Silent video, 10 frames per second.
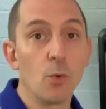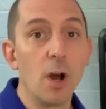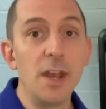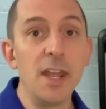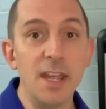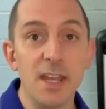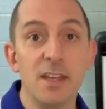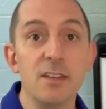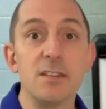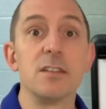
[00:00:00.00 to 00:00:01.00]
one
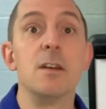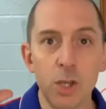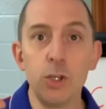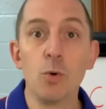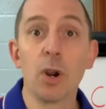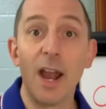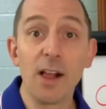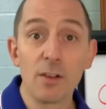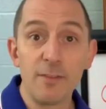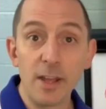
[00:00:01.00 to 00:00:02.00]
is your
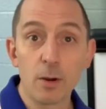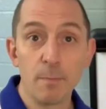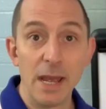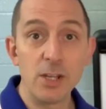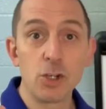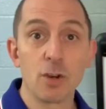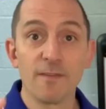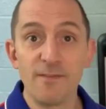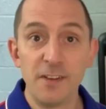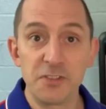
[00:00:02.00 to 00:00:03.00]
elevator pitch, your
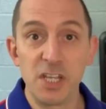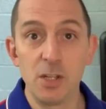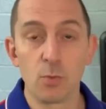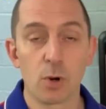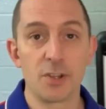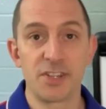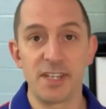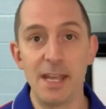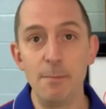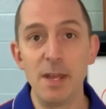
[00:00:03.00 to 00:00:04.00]
15 word
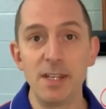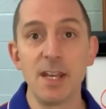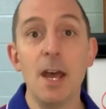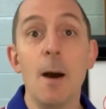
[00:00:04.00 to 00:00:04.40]
statement,